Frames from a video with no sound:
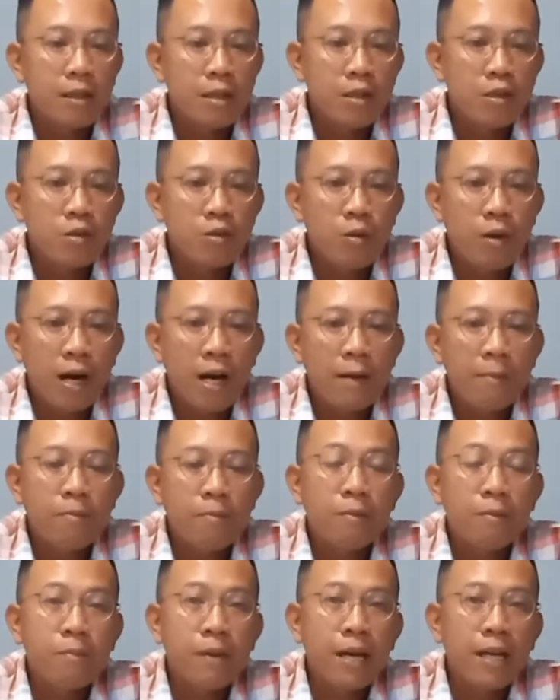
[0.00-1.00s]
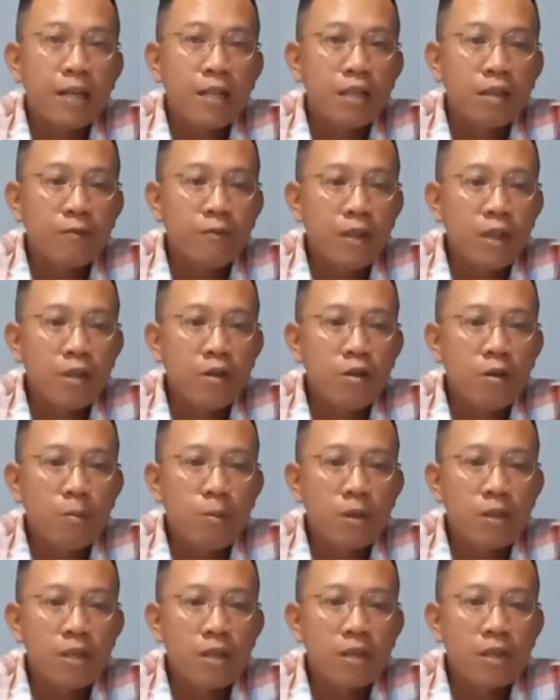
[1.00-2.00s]
so I prepared this video
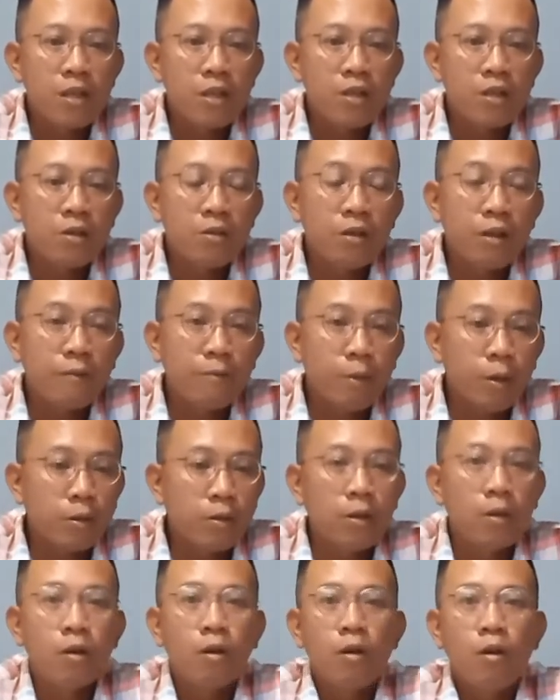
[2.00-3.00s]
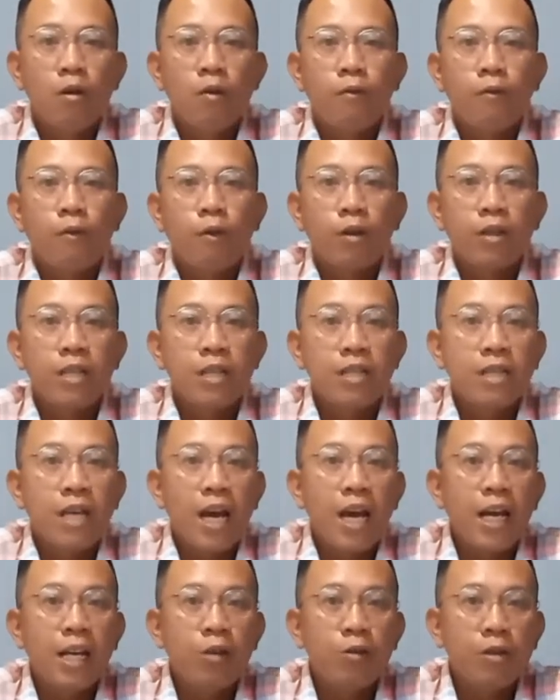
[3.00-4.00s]
presentation report for this
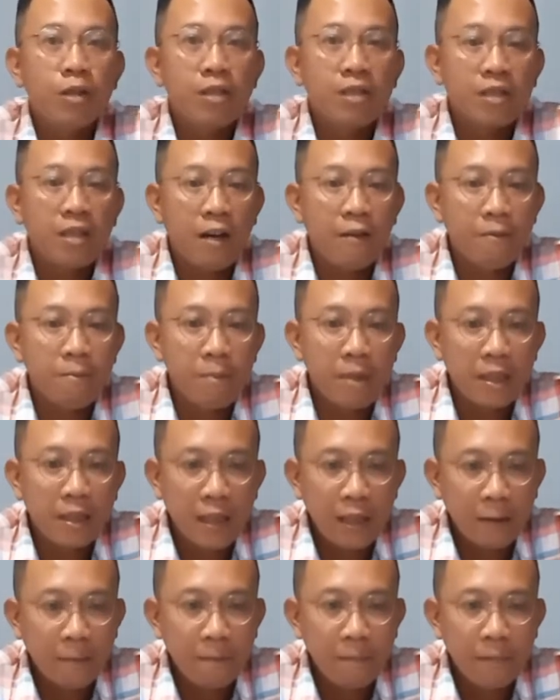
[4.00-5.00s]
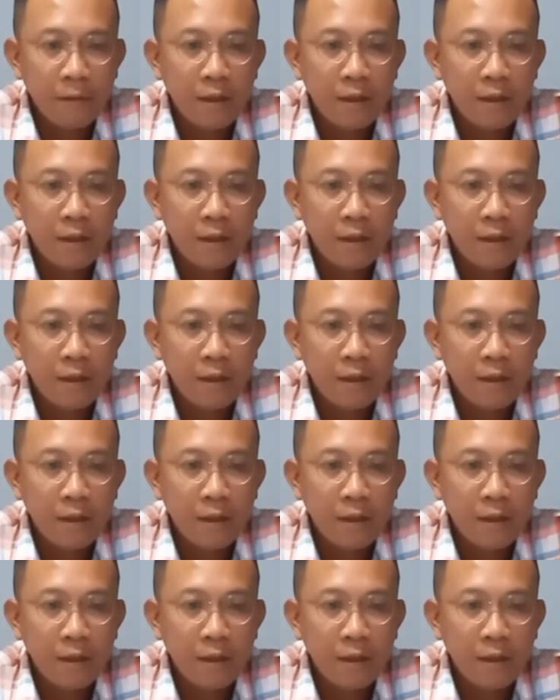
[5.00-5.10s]
annual staff meeting.